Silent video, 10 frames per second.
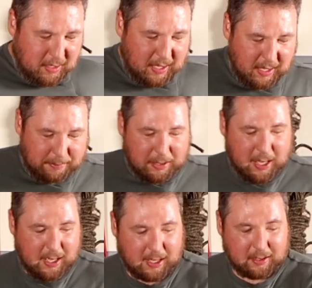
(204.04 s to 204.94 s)
Um,
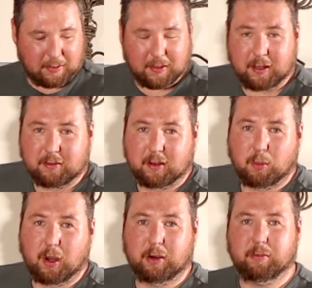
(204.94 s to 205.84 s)
another thing is you're
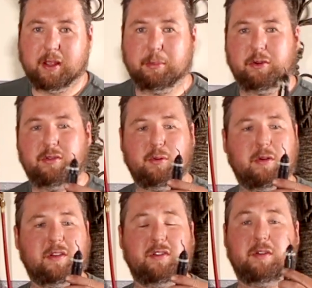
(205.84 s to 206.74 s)
going to want a reamer
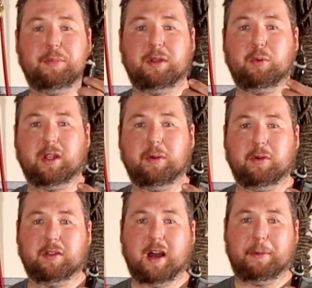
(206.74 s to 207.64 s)
tool because you're going to be working
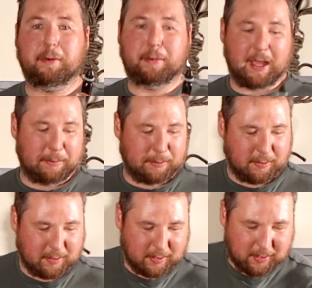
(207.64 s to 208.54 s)
with copper pipe.
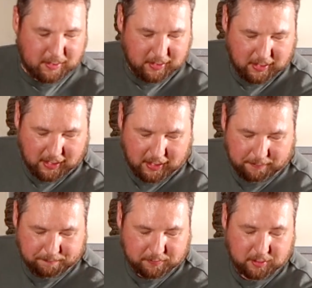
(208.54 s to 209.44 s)

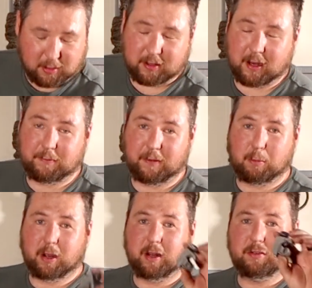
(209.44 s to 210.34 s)
Um, you
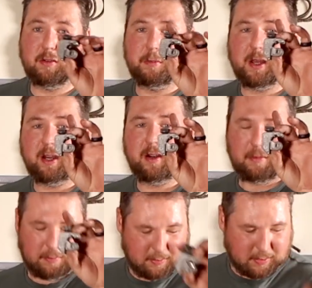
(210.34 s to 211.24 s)
definitely want a tube
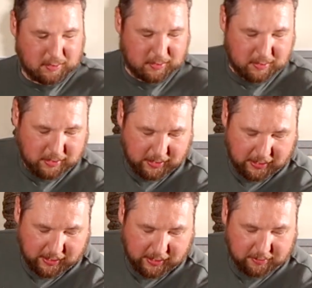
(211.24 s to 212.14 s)
cutter.
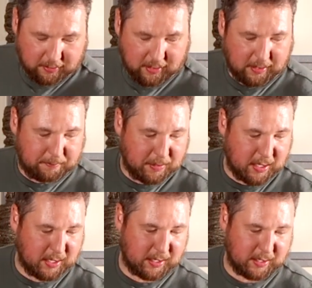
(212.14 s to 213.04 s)
And um,
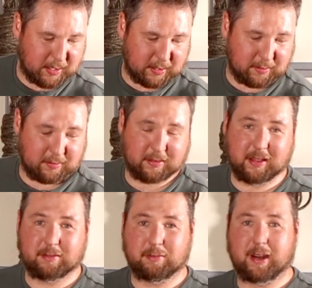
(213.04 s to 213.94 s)

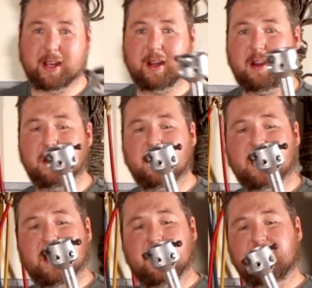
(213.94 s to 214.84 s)
this right here
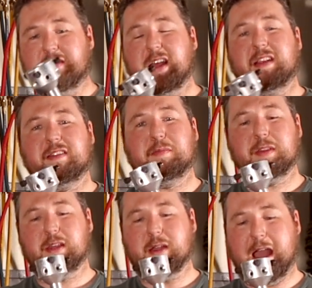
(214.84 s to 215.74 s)
is not
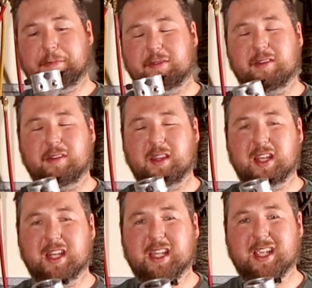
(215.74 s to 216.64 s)
something you
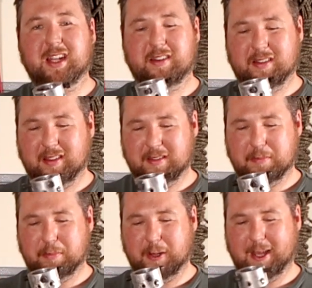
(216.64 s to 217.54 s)
absolutely need,
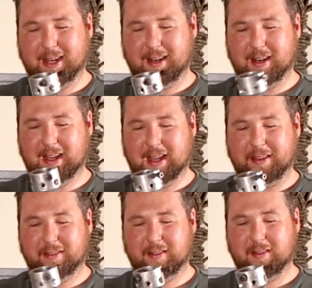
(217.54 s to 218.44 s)
but uh,
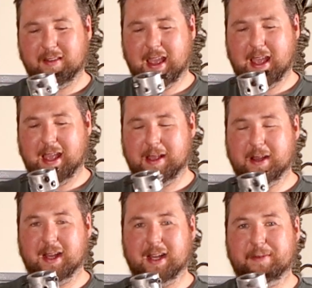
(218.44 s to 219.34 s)
this is
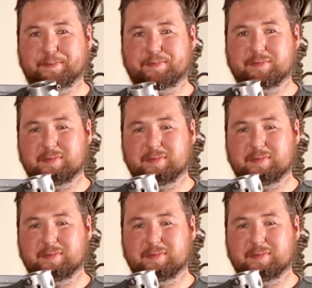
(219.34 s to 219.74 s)
a, um,